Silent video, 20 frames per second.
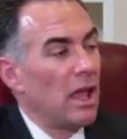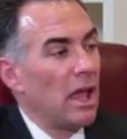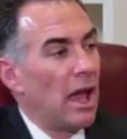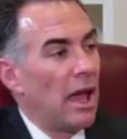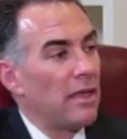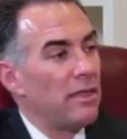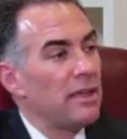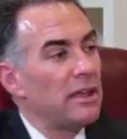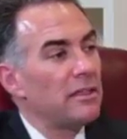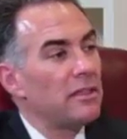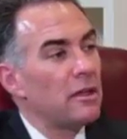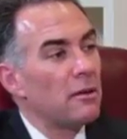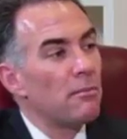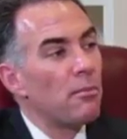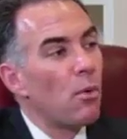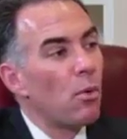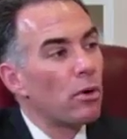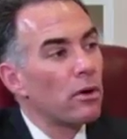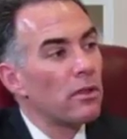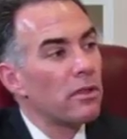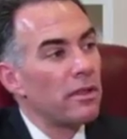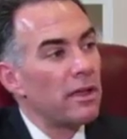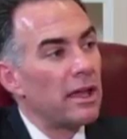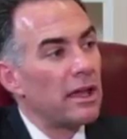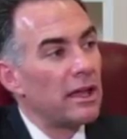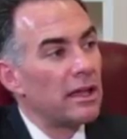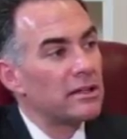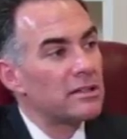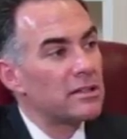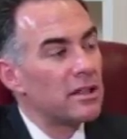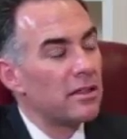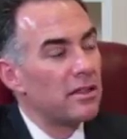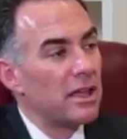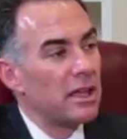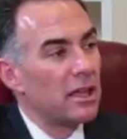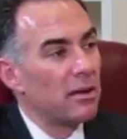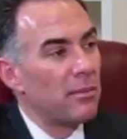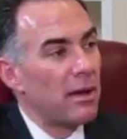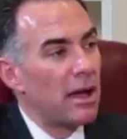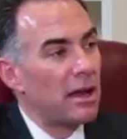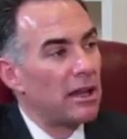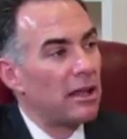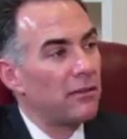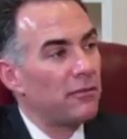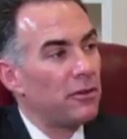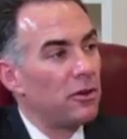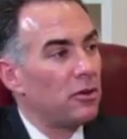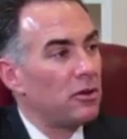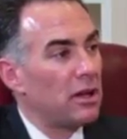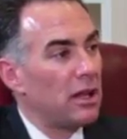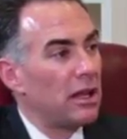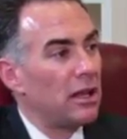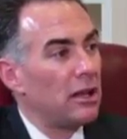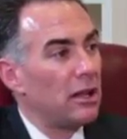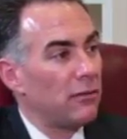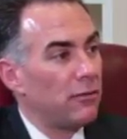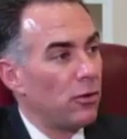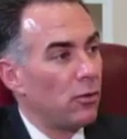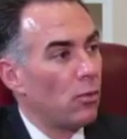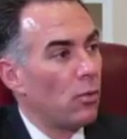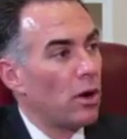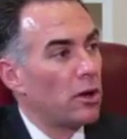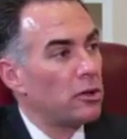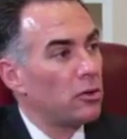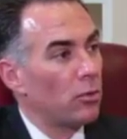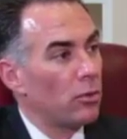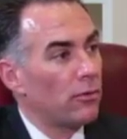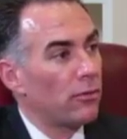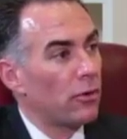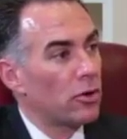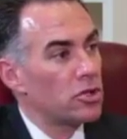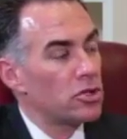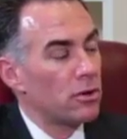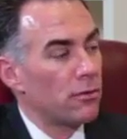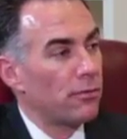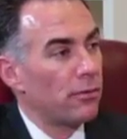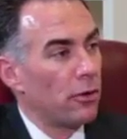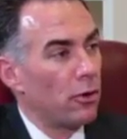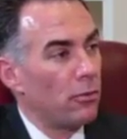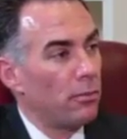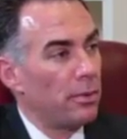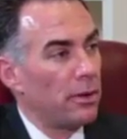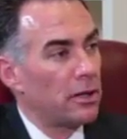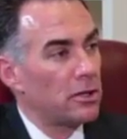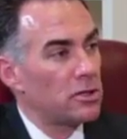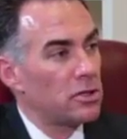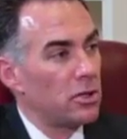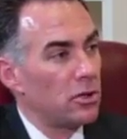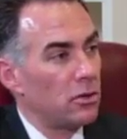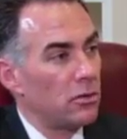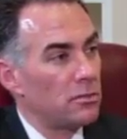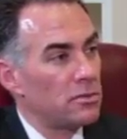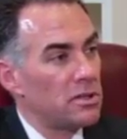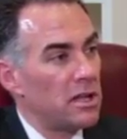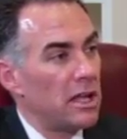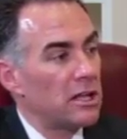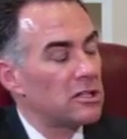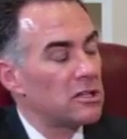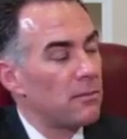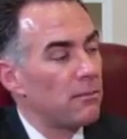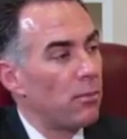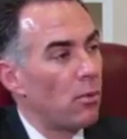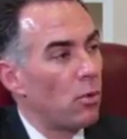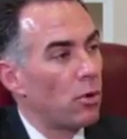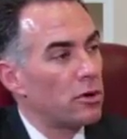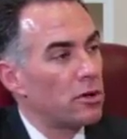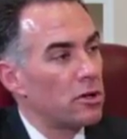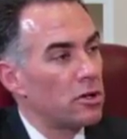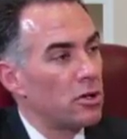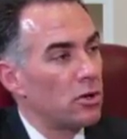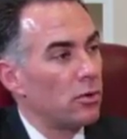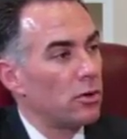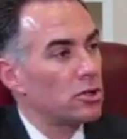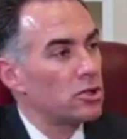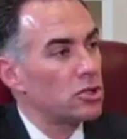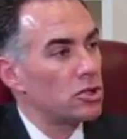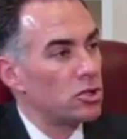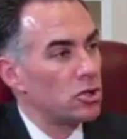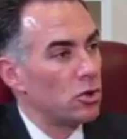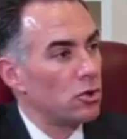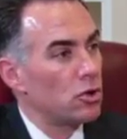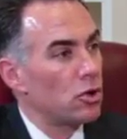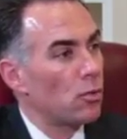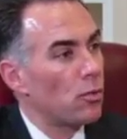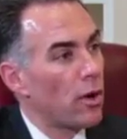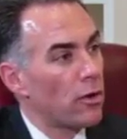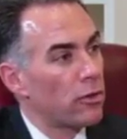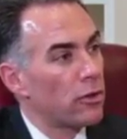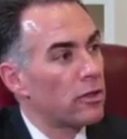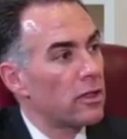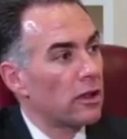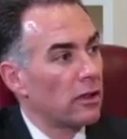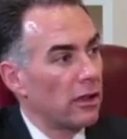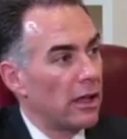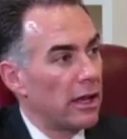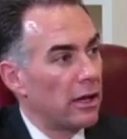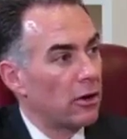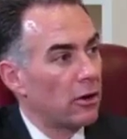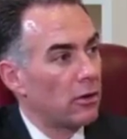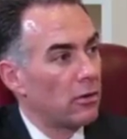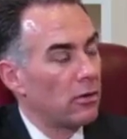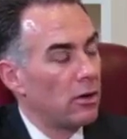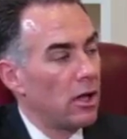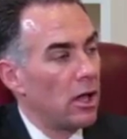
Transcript: I think the important thing is to think about if you want to reverse your fallopian tubes, it's important to do it sooner rather than later.